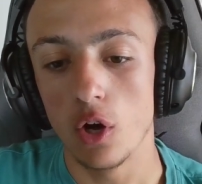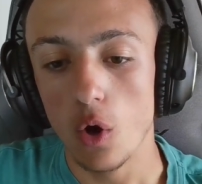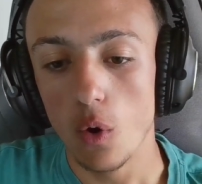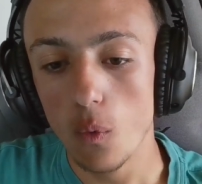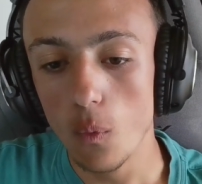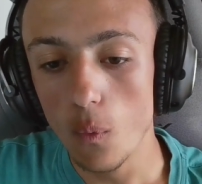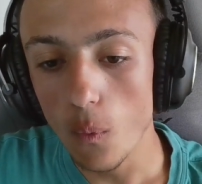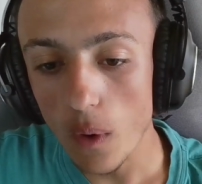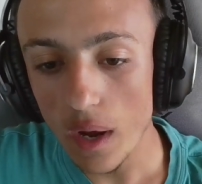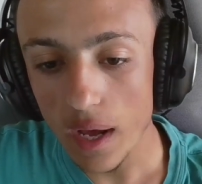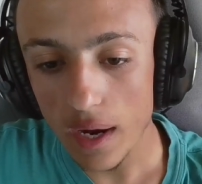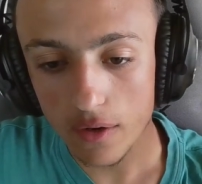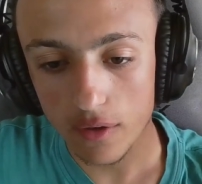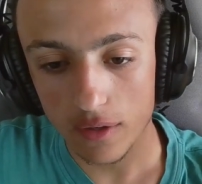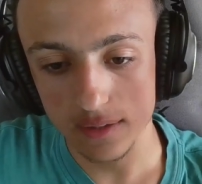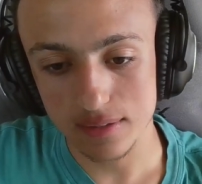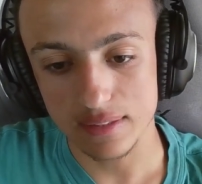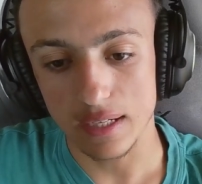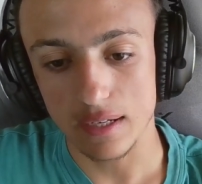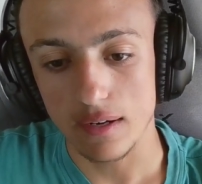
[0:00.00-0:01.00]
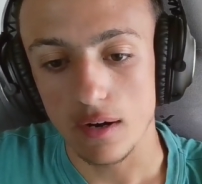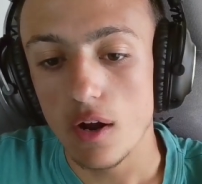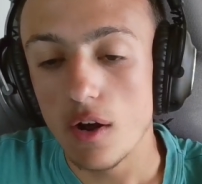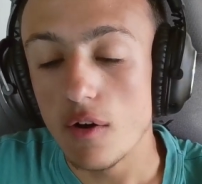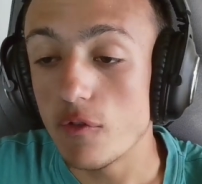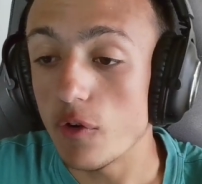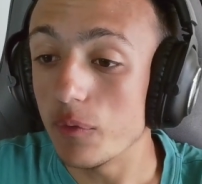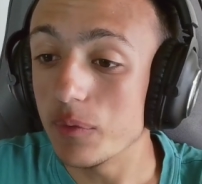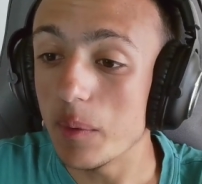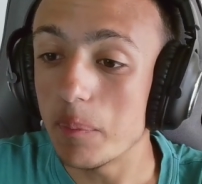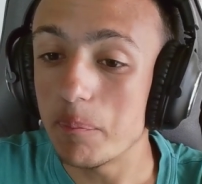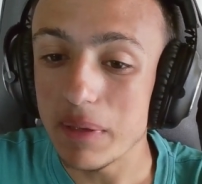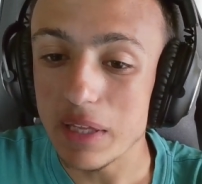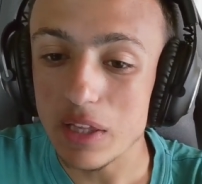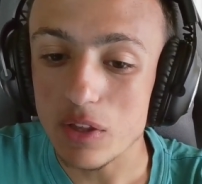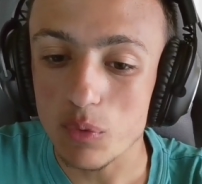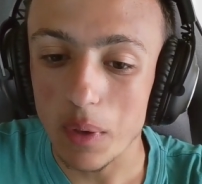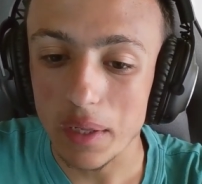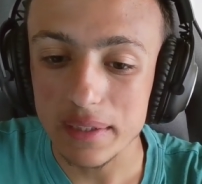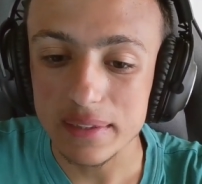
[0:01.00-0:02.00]
We are gonna start from the
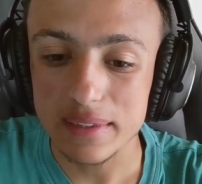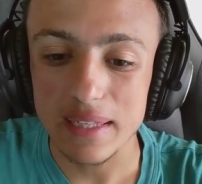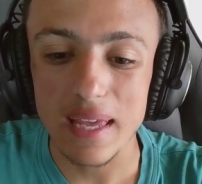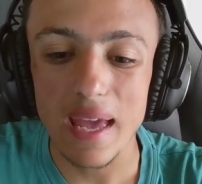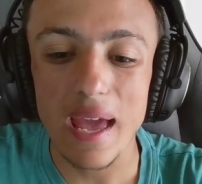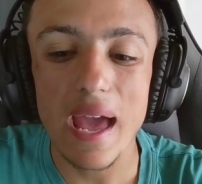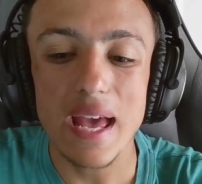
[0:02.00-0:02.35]
P20.